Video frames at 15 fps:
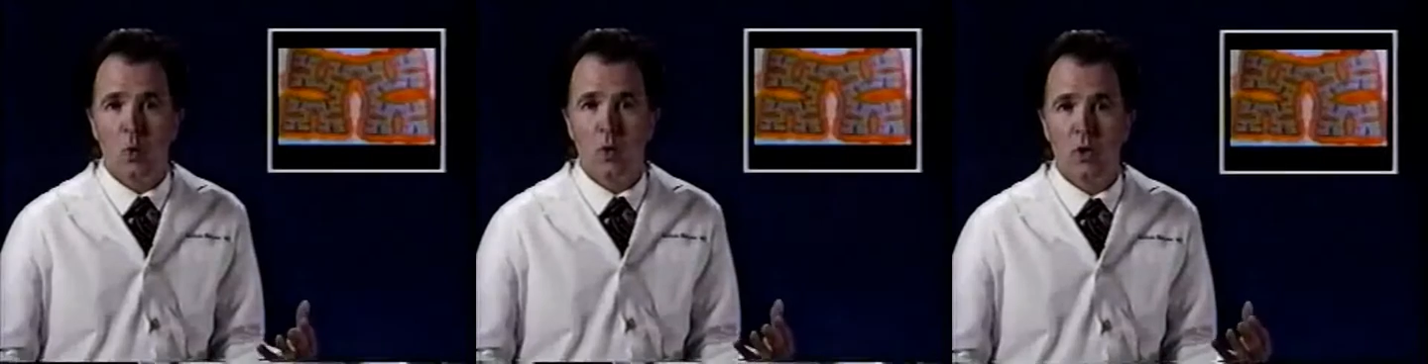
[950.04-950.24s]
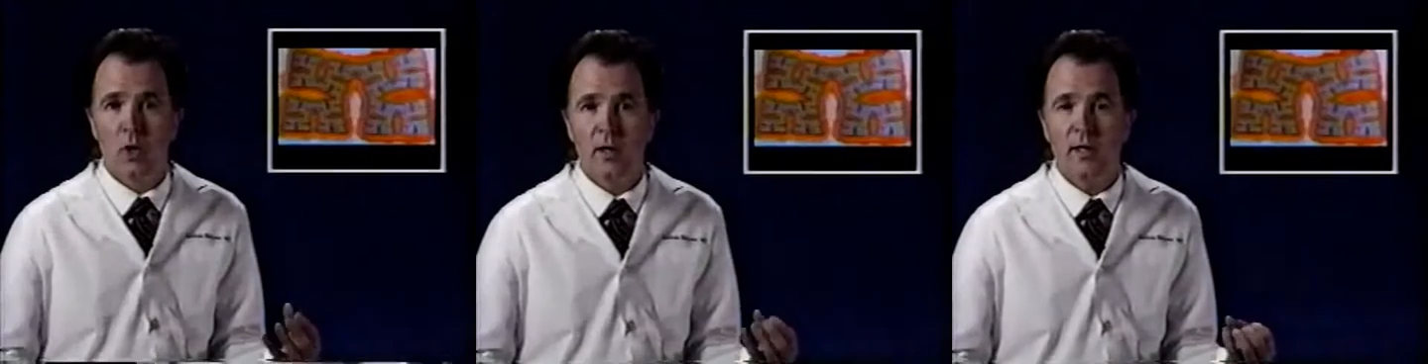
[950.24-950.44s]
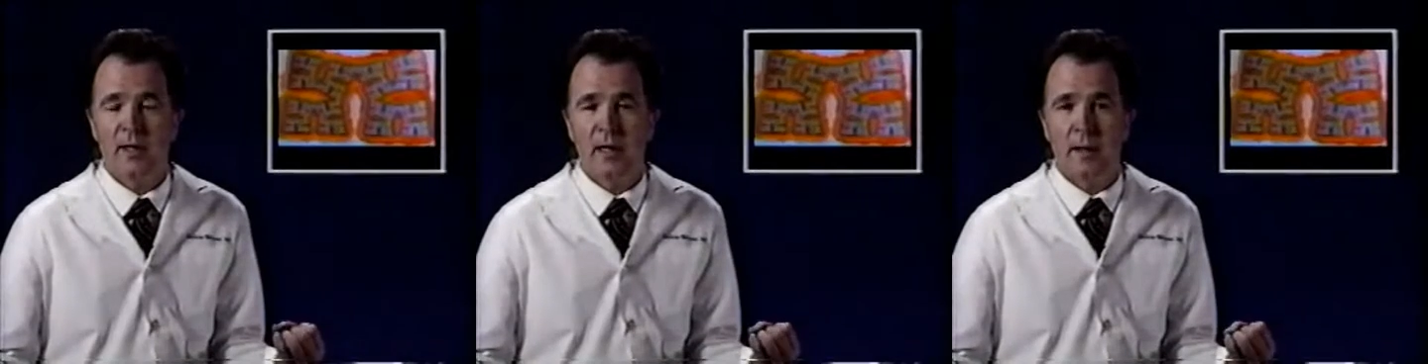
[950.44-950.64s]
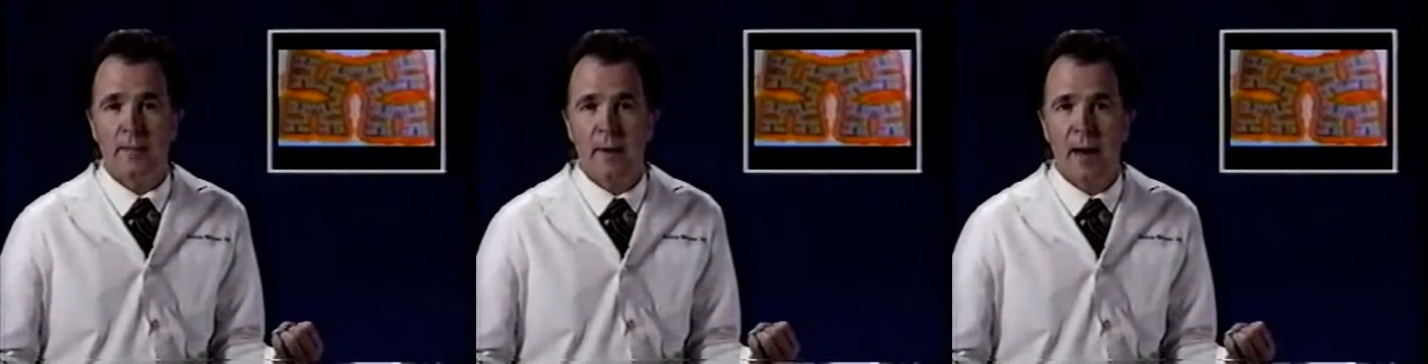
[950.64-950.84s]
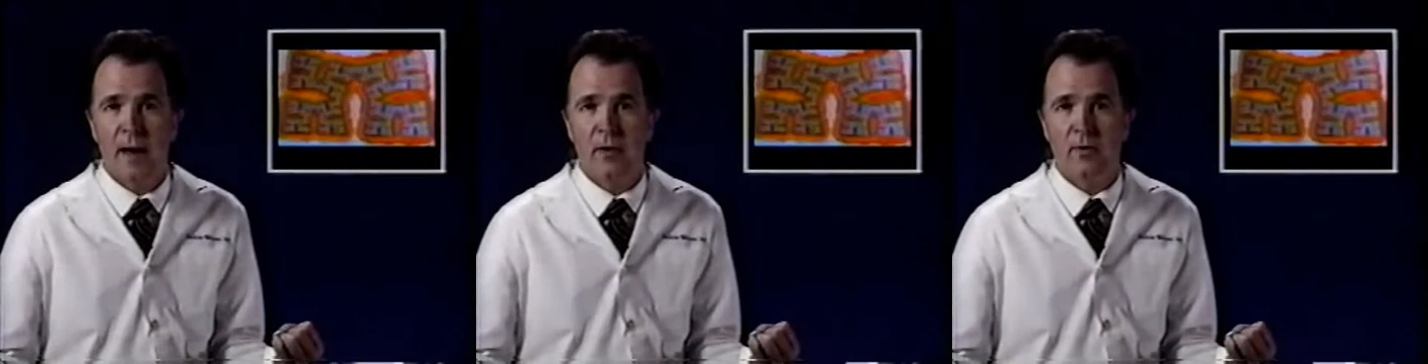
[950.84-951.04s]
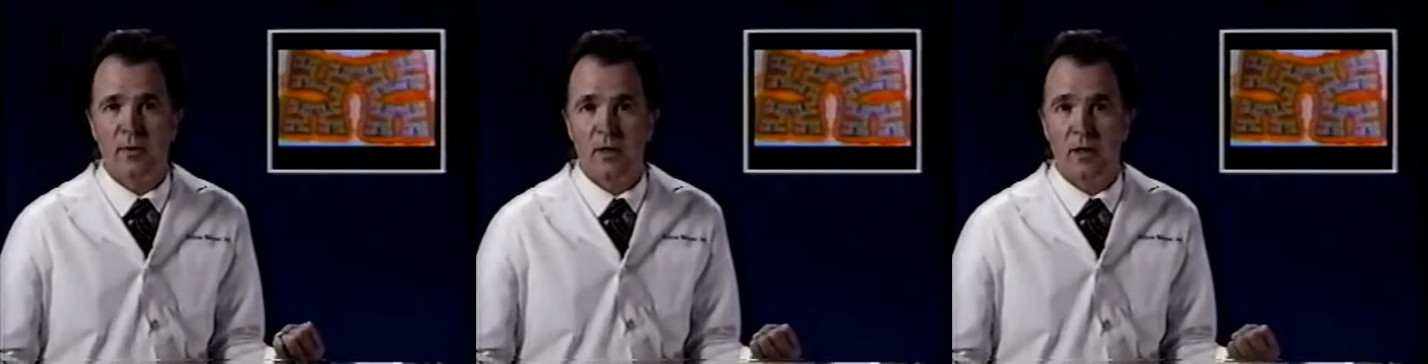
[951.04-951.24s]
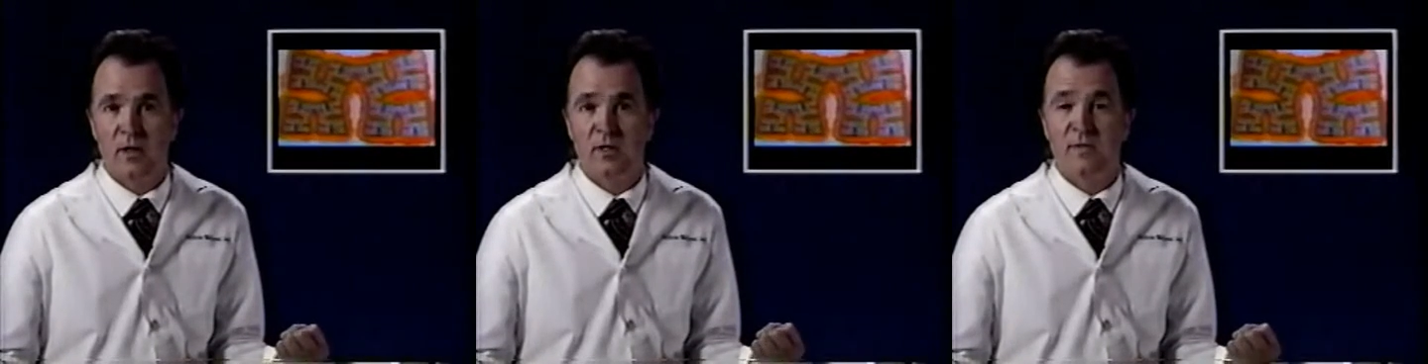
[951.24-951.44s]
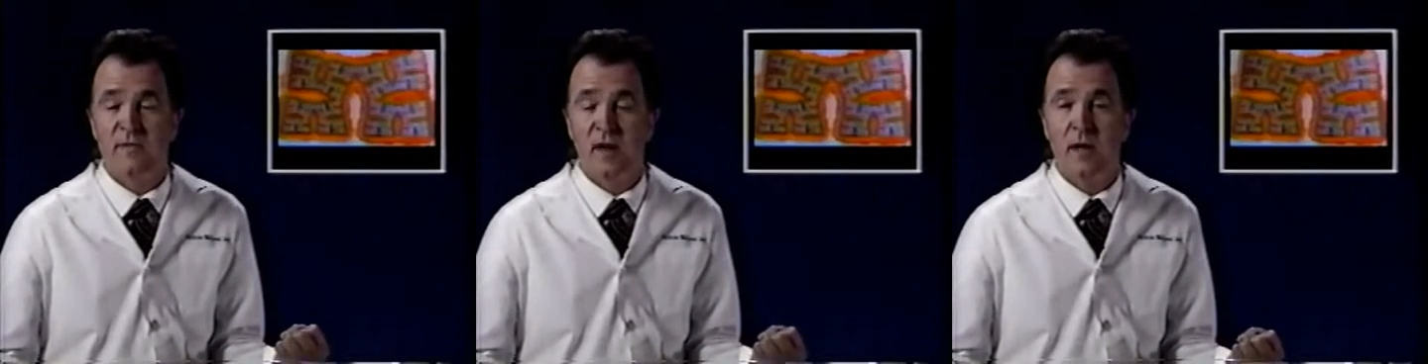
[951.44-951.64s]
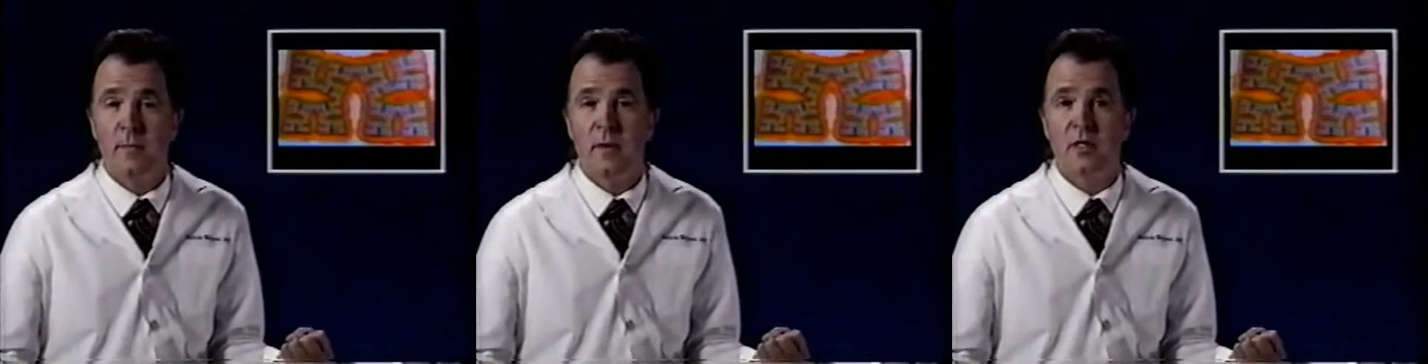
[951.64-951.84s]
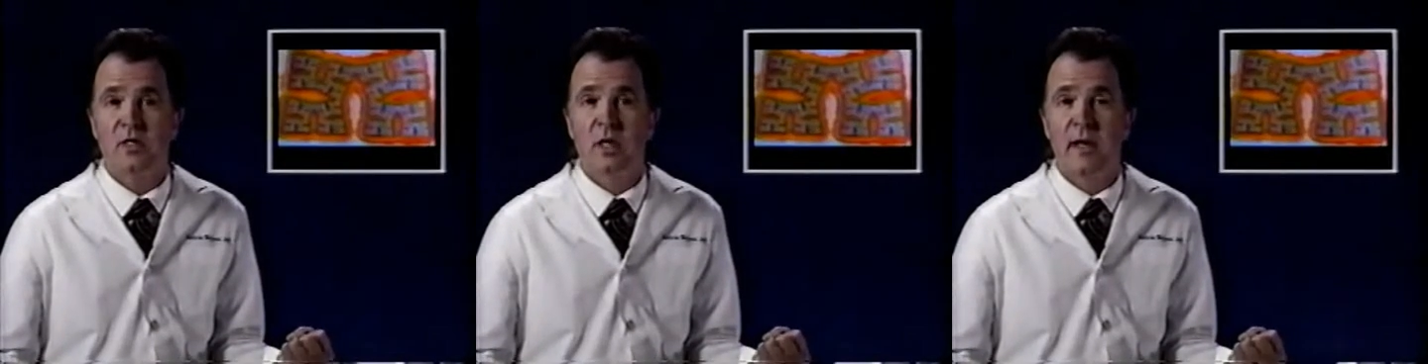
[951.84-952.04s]
we're looking at a pattern that looks very
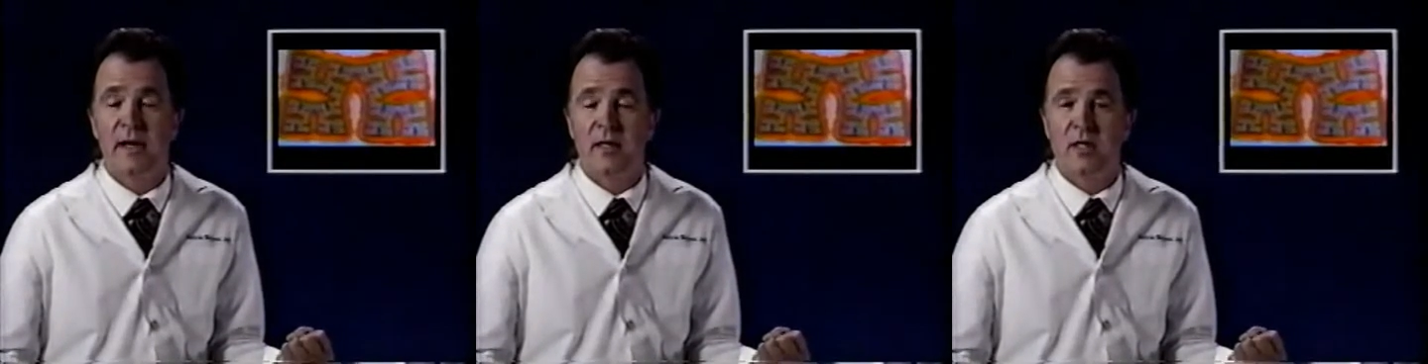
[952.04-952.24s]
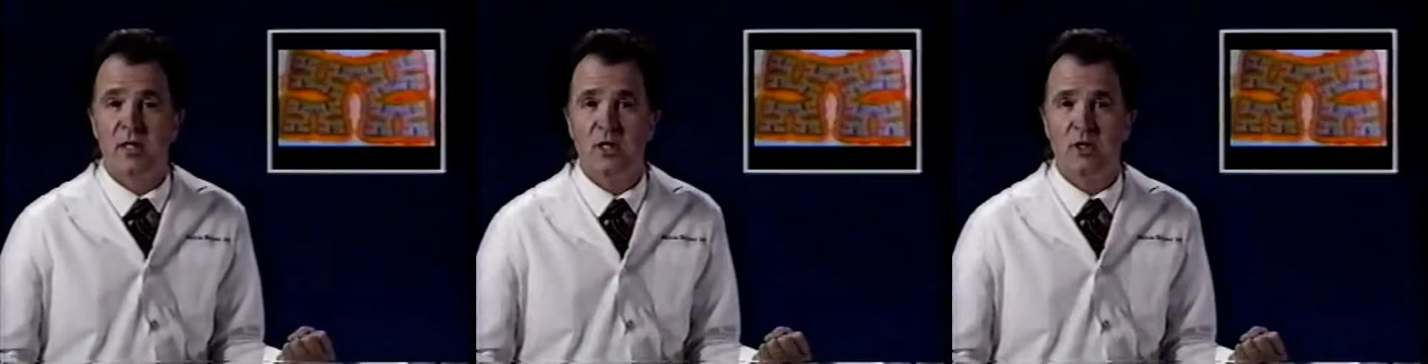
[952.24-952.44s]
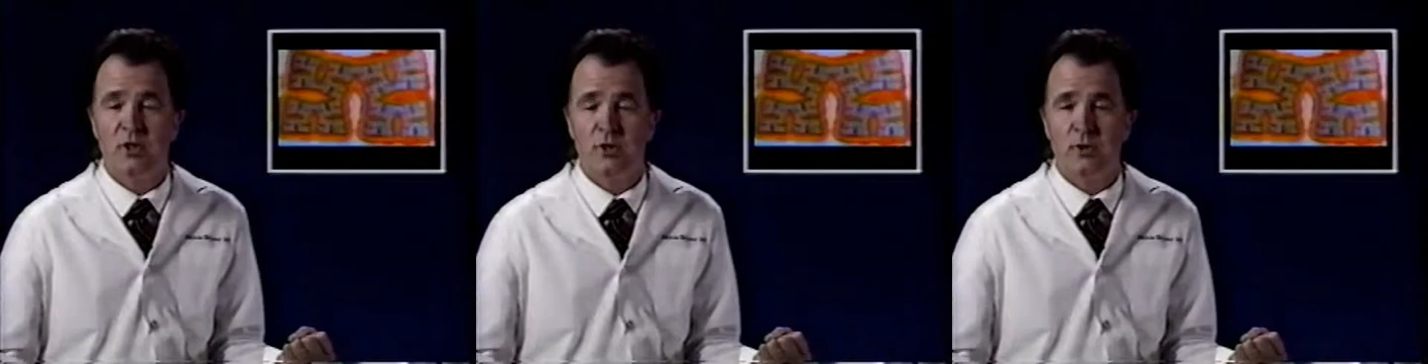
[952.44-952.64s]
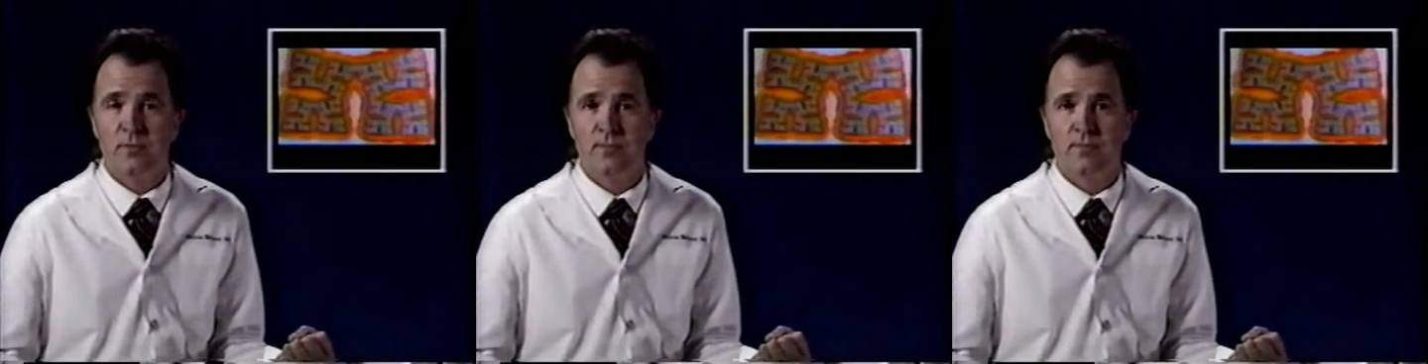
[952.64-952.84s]
much like tissue.